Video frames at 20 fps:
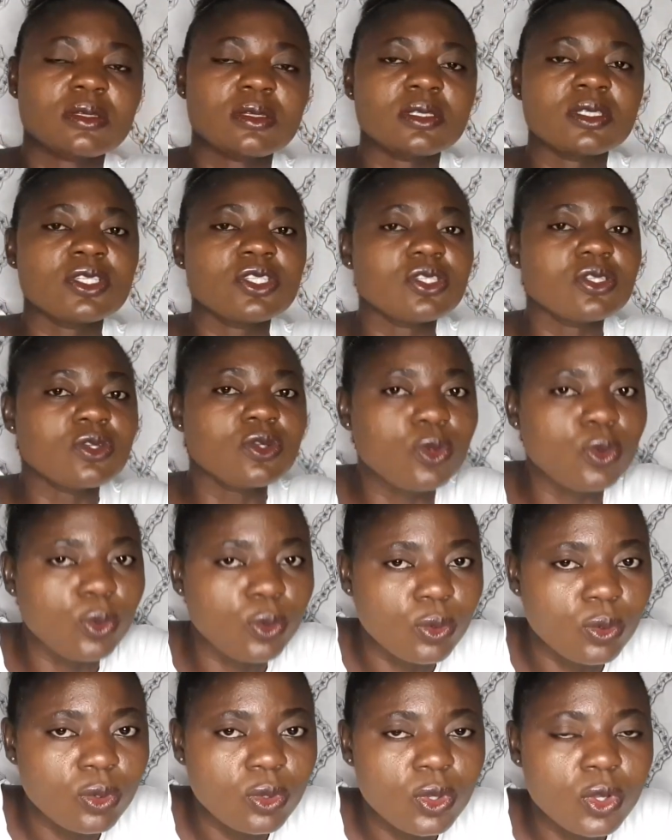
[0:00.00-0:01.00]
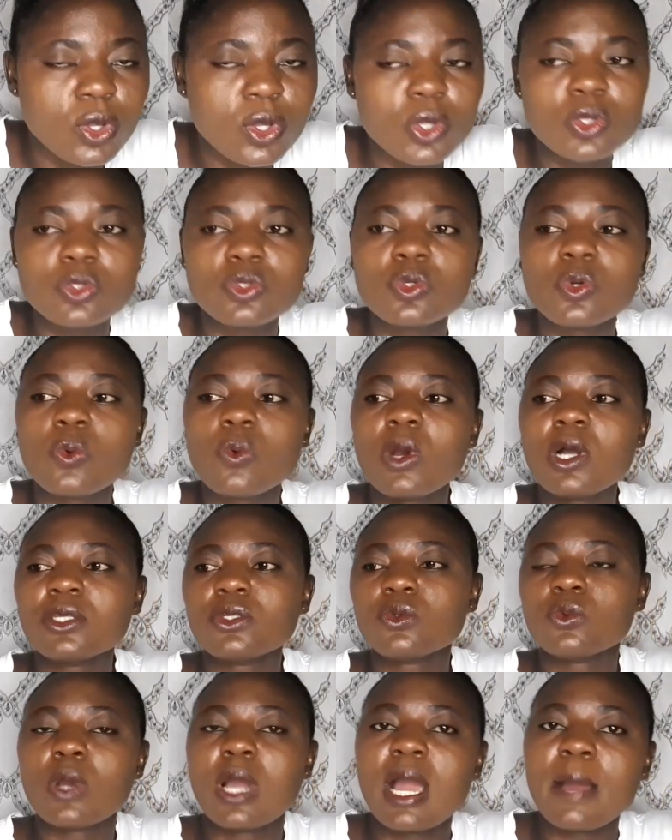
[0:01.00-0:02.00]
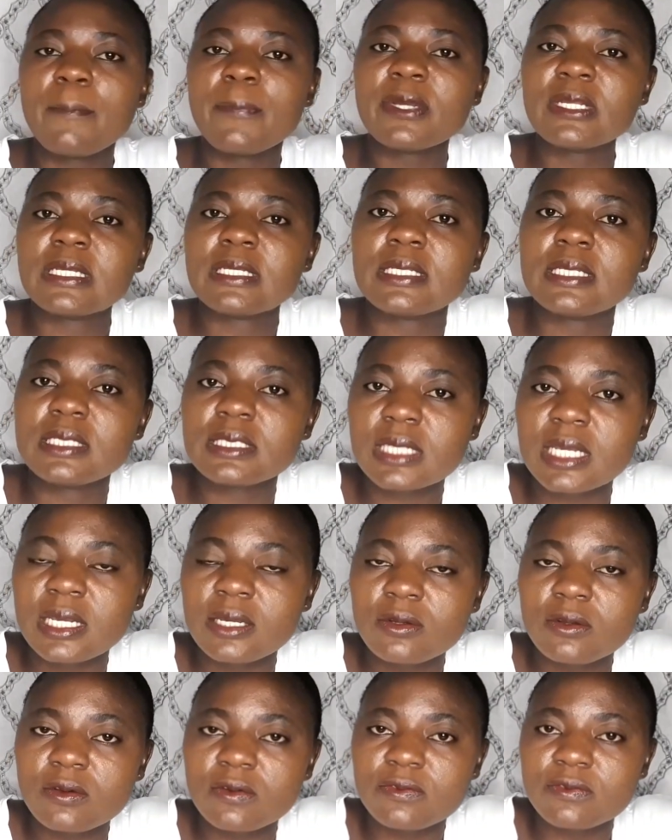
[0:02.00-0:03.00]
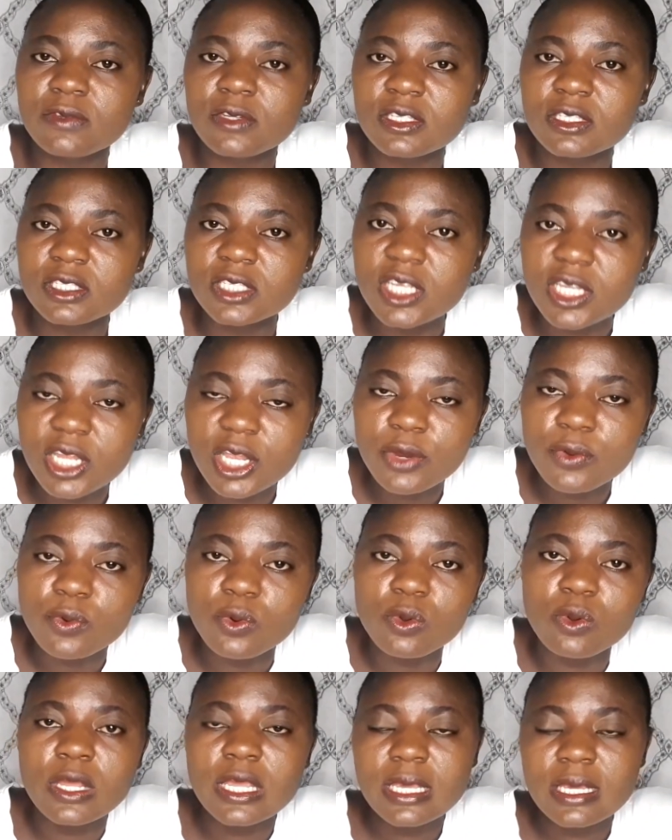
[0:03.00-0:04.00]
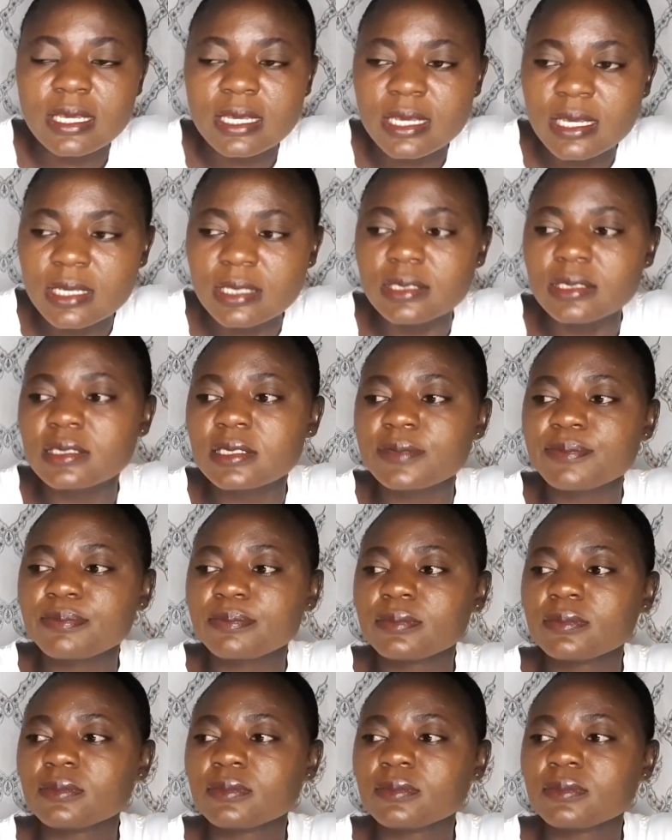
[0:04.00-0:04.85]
didn't go. So what will happen in this kind of scenario is,